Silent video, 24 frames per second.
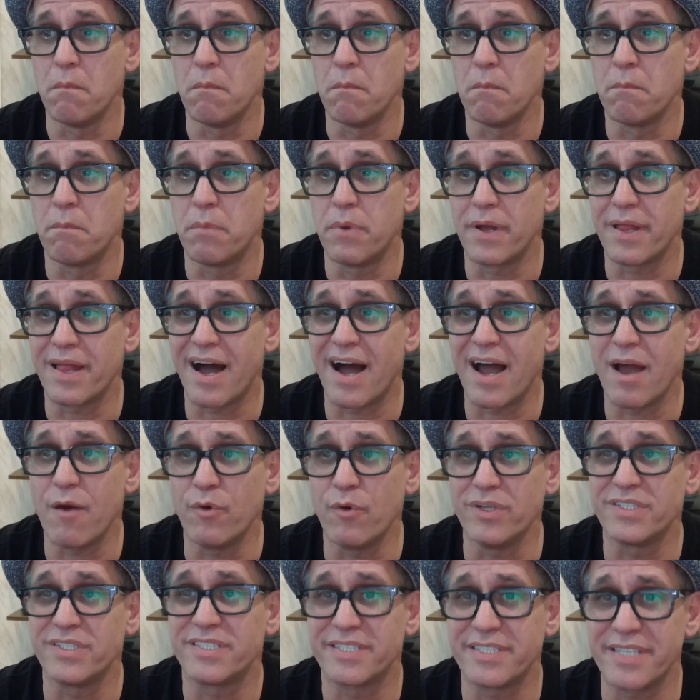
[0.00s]
But I
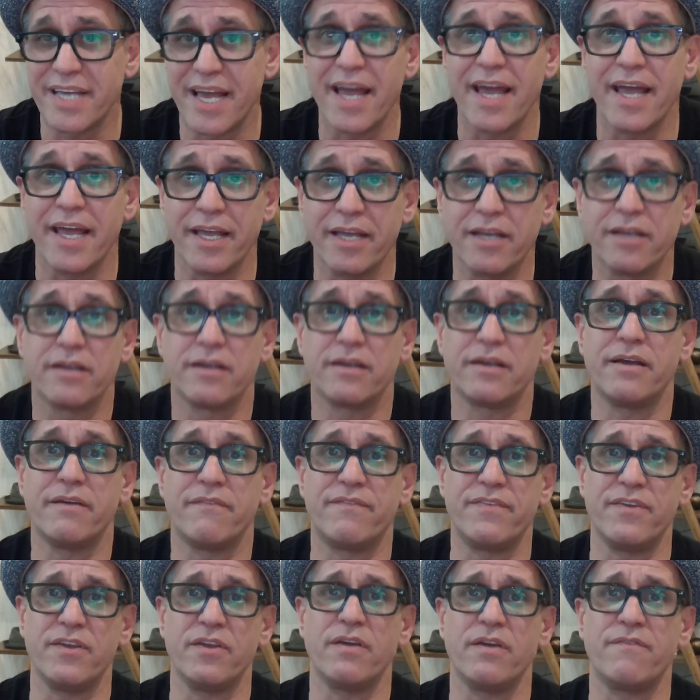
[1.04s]
would say
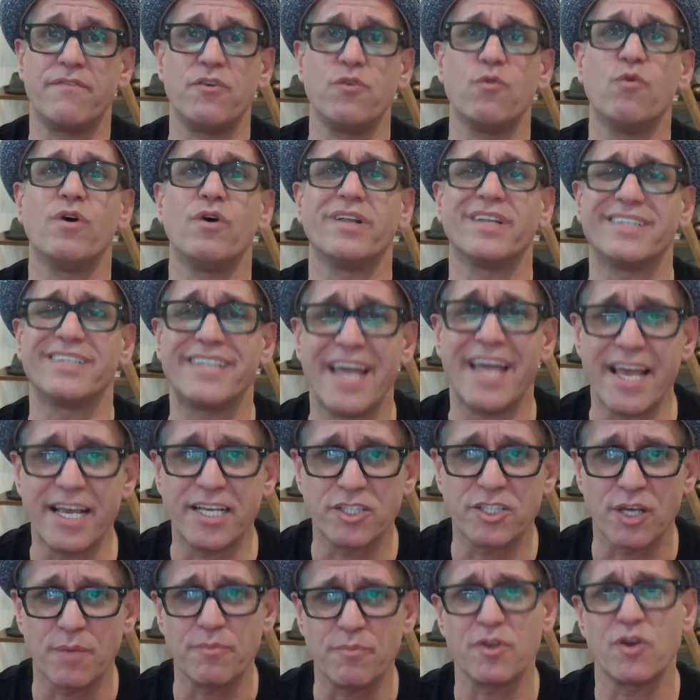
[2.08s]
if you want to take
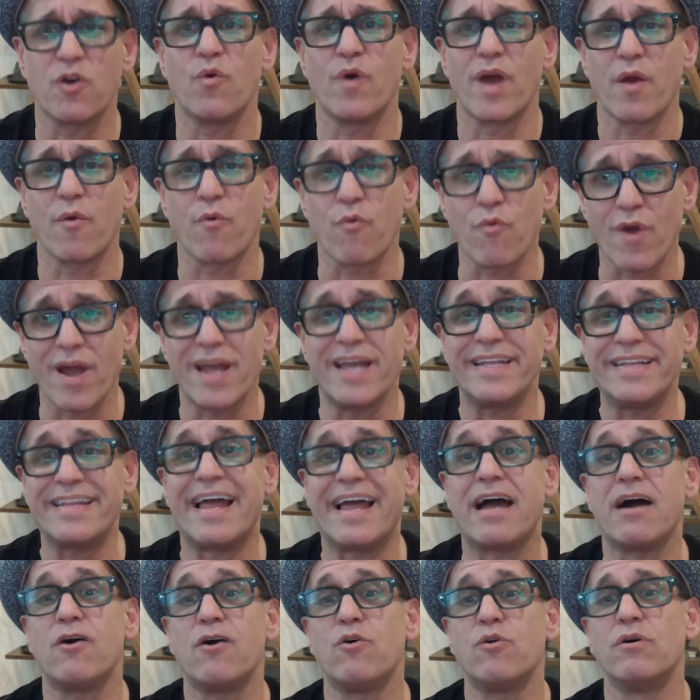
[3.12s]
something away right
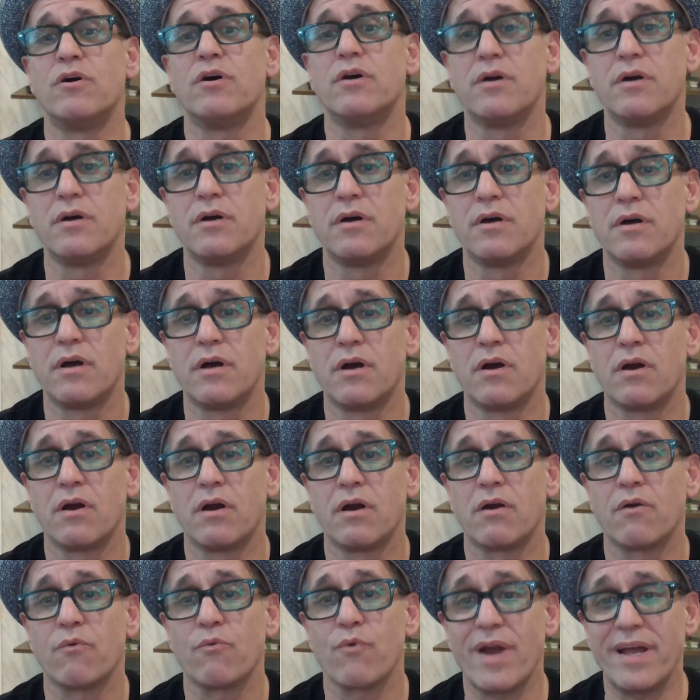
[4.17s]
now,
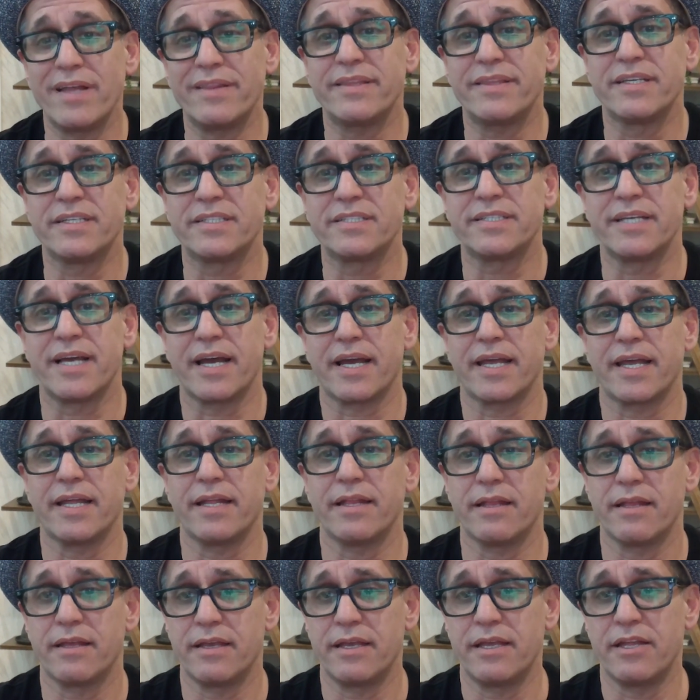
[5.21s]
right this second,
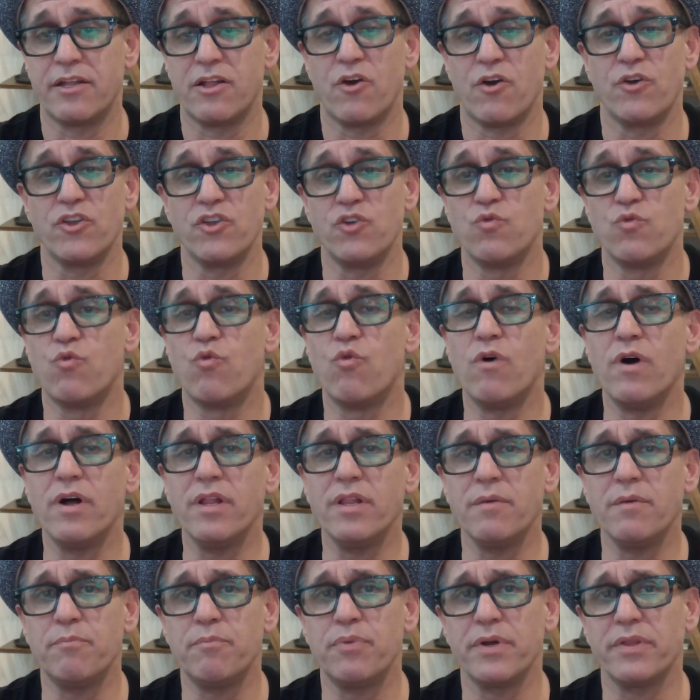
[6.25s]
you want to
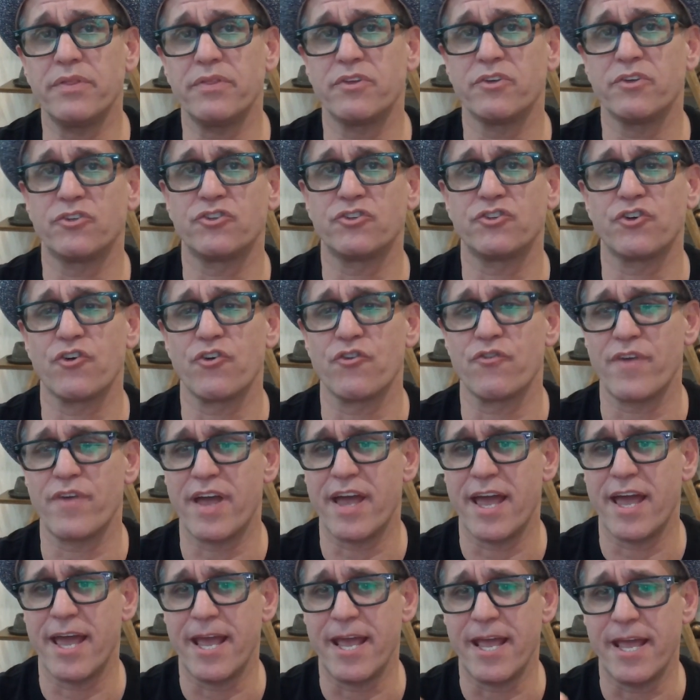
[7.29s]
put the
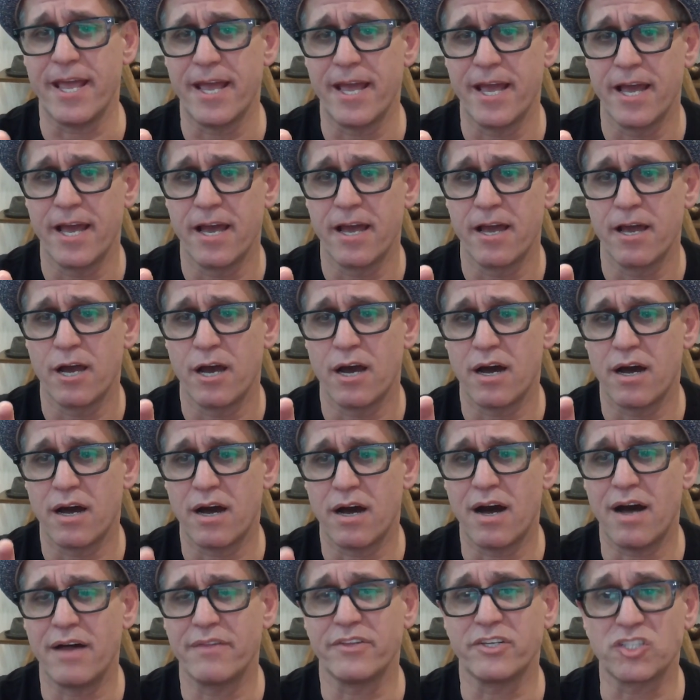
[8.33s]
survey
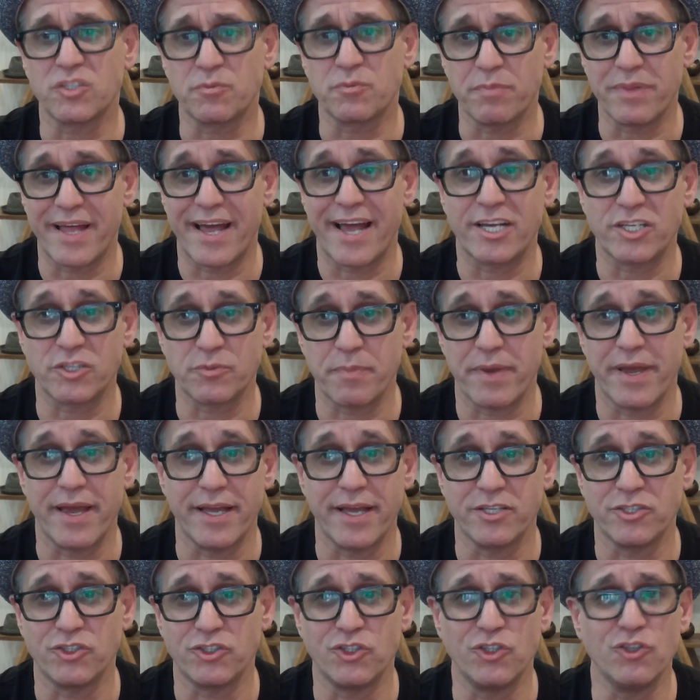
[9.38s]
on the splash
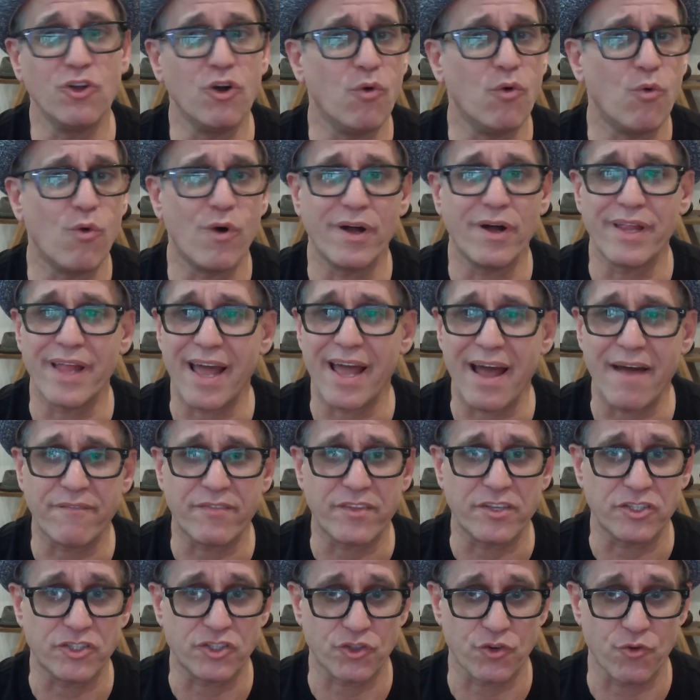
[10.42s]
page. You don't want to have to
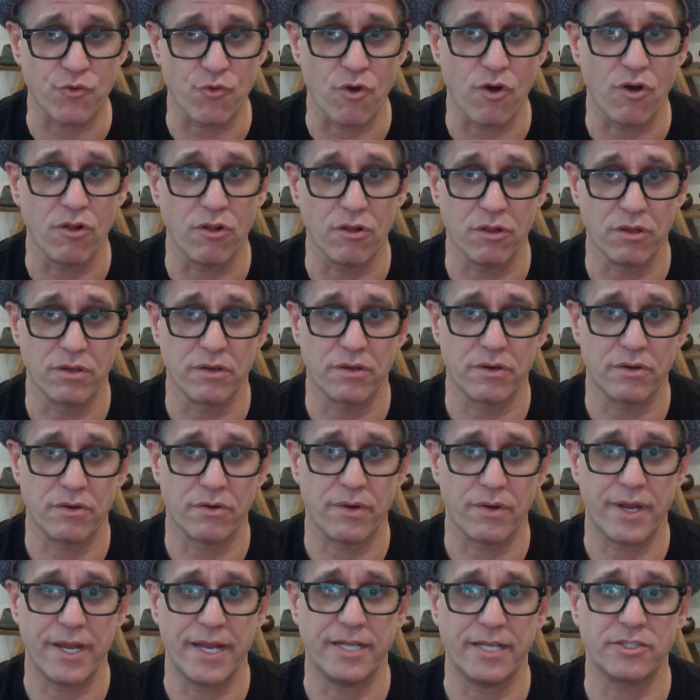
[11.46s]
scroll,
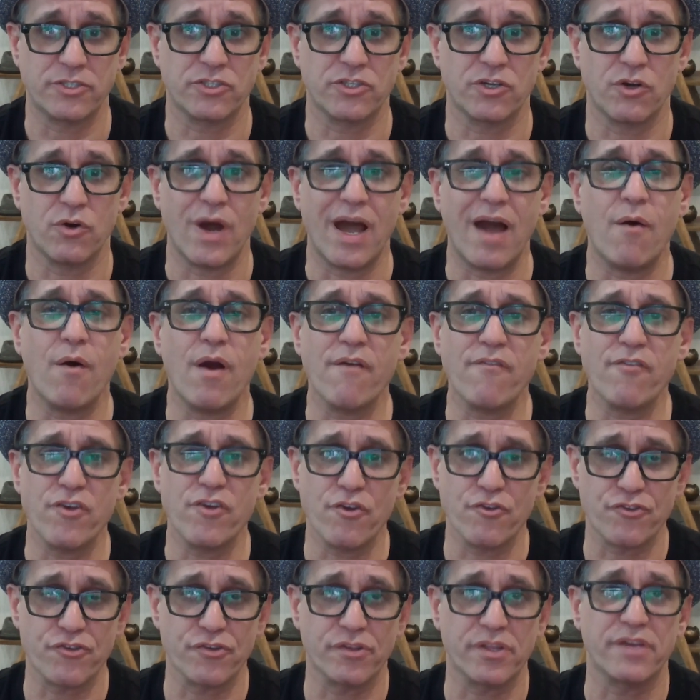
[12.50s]
right? So however you're
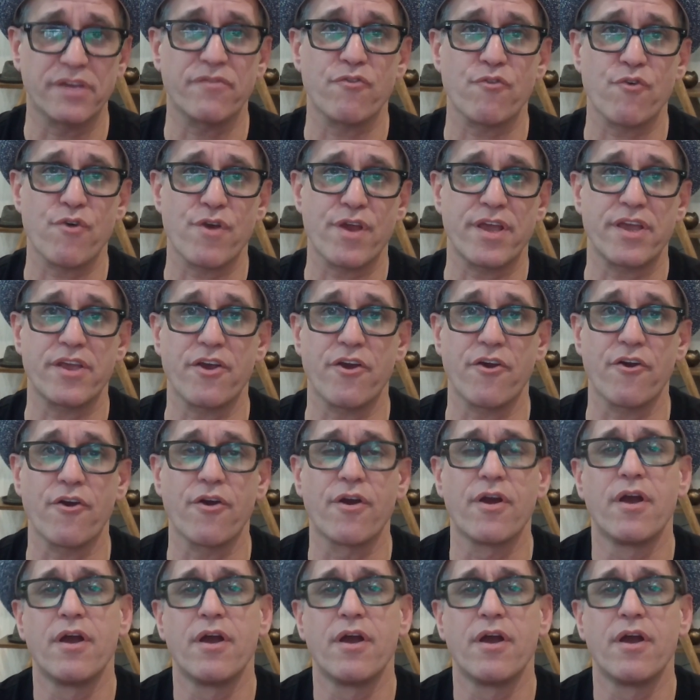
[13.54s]
delivering your